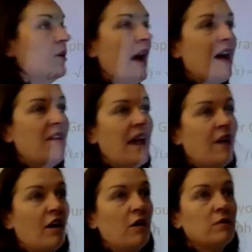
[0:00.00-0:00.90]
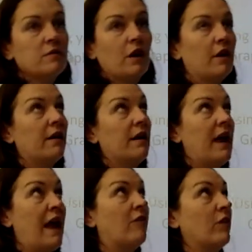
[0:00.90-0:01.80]
you have
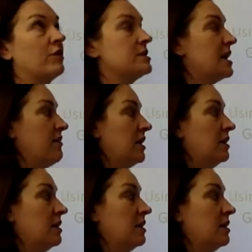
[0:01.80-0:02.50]
errors given